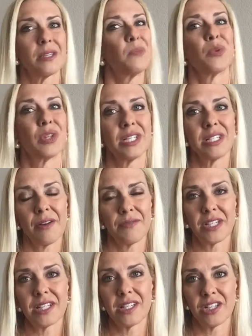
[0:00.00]
some really tough
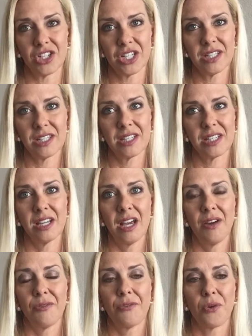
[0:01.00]
decisions
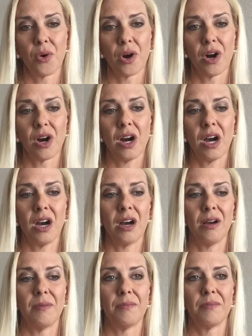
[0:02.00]
for
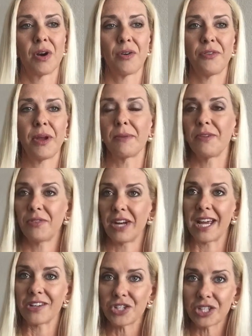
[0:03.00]
our family
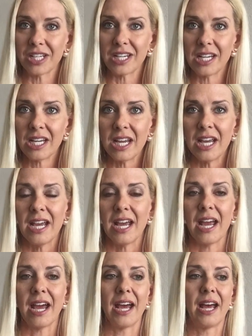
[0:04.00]
financially
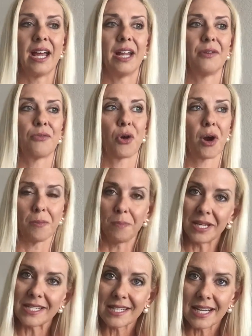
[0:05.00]
and for our
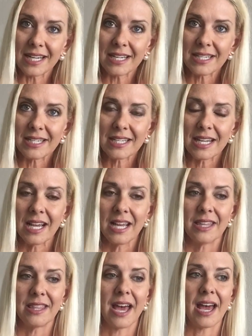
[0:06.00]
business,
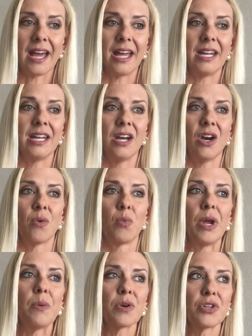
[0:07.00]
that
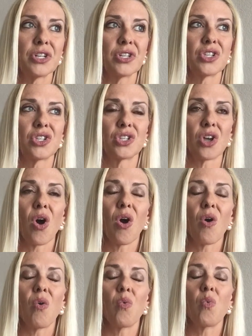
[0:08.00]
we were just
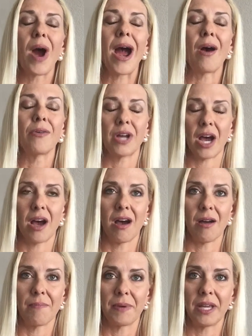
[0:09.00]
so wound
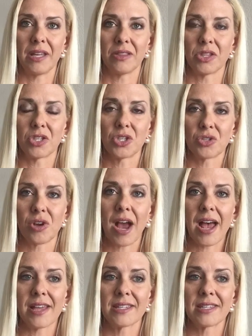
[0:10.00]
up in the
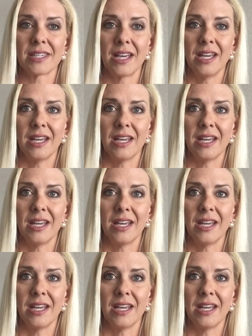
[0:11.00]
stress